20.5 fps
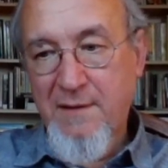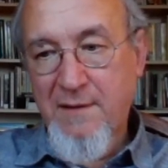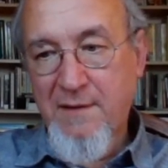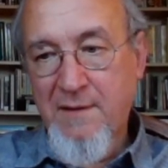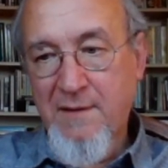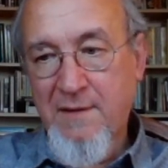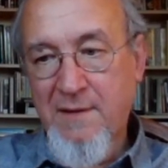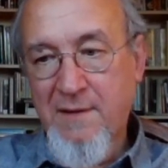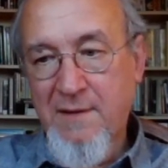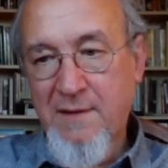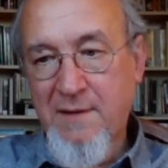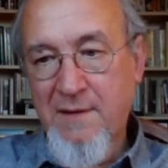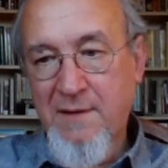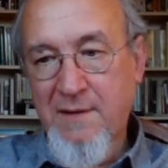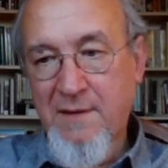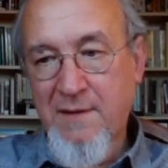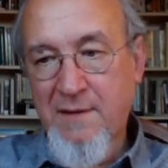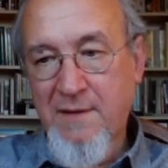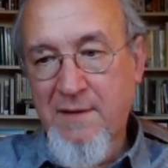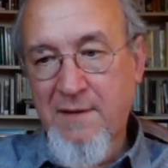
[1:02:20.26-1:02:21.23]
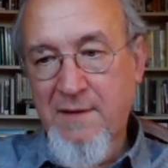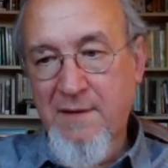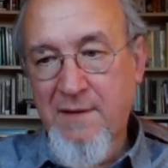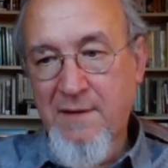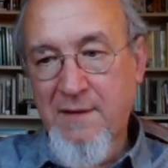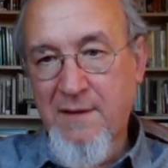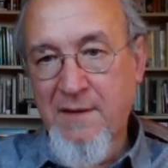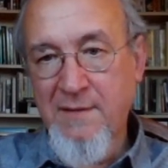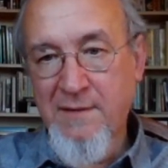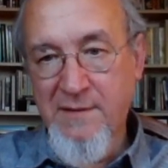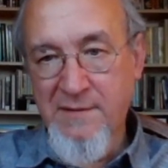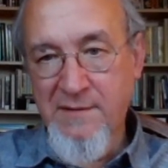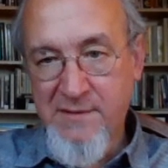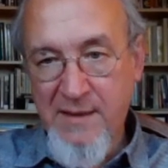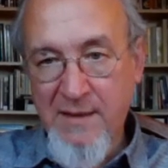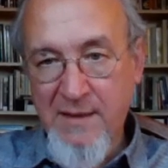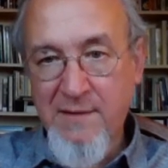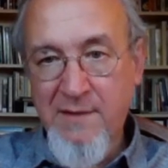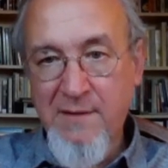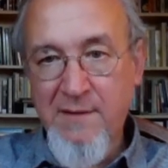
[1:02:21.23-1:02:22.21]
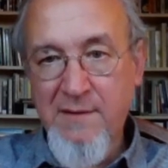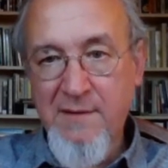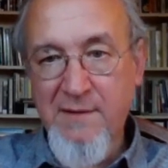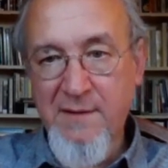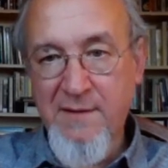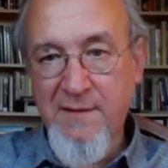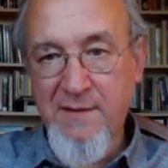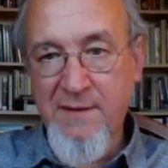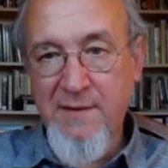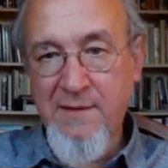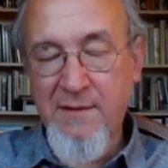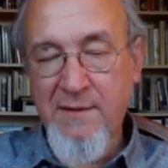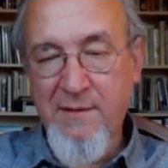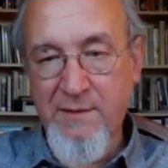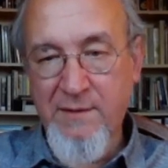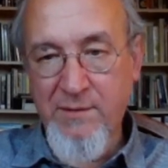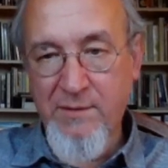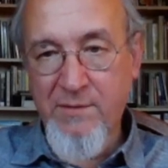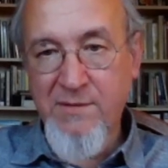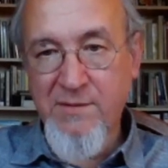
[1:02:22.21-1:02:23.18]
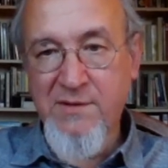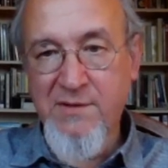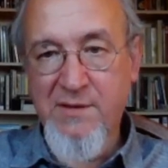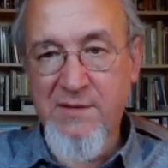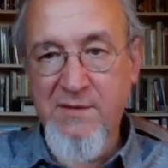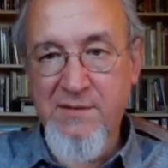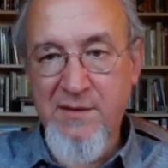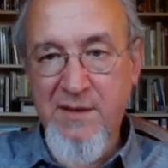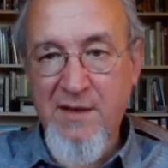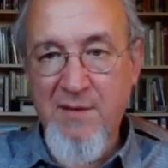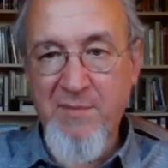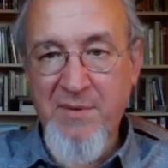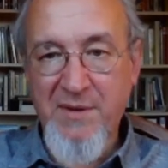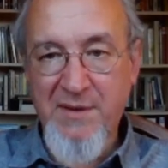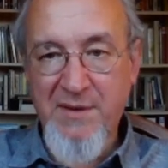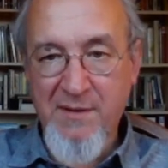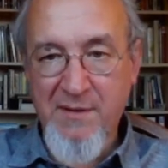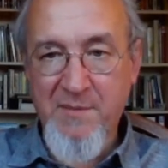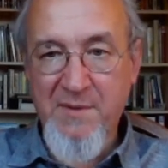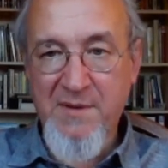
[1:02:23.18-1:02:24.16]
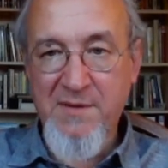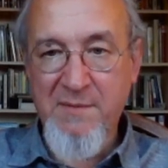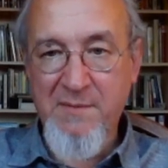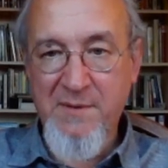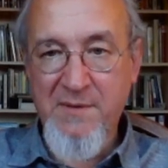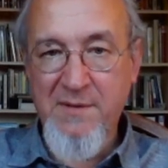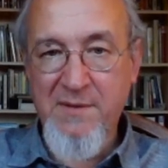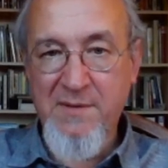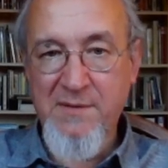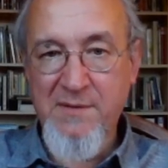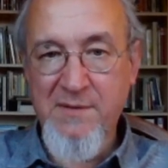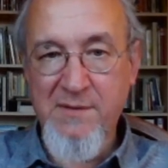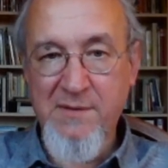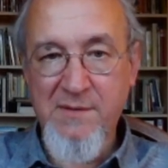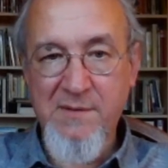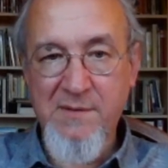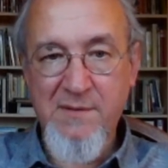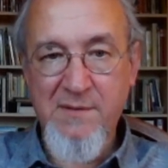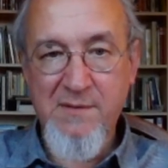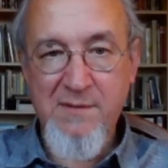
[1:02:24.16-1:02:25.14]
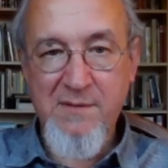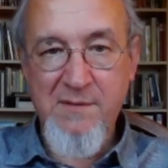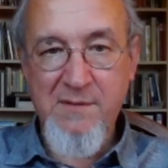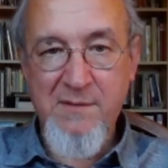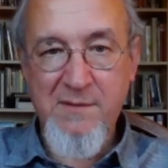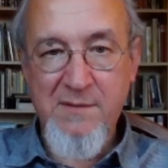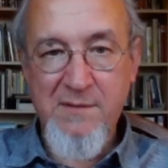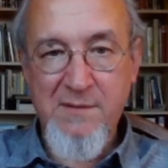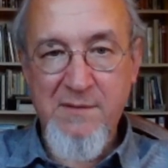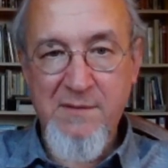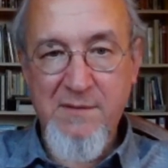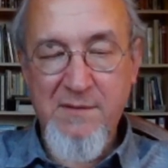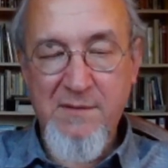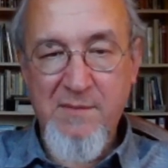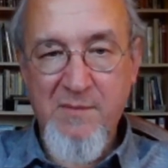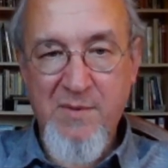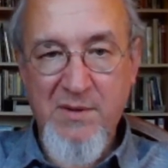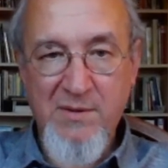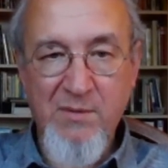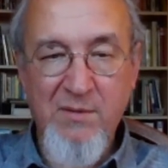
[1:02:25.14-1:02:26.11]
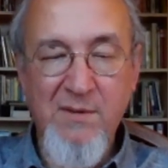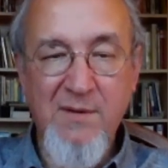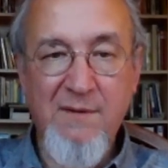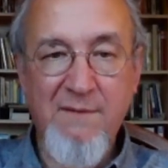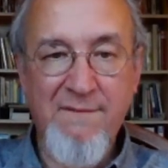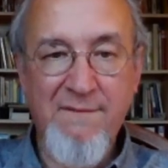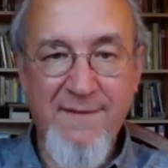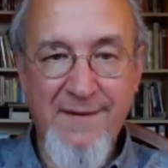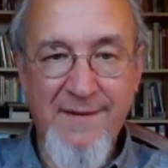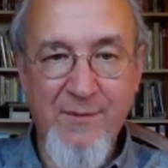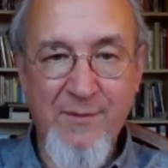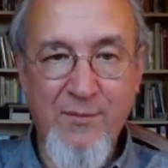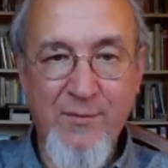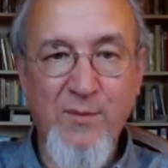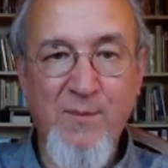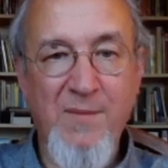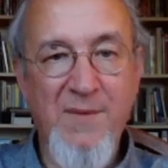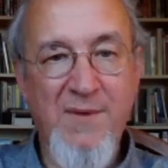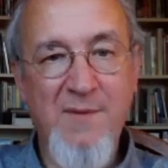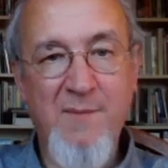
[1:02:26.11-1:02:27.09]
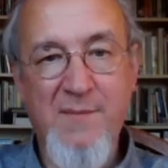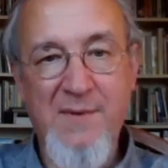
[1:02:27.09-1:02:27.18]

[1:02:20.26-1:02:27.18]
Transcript: uh, understanding that they need not just arbitrary mathematicians, but only very good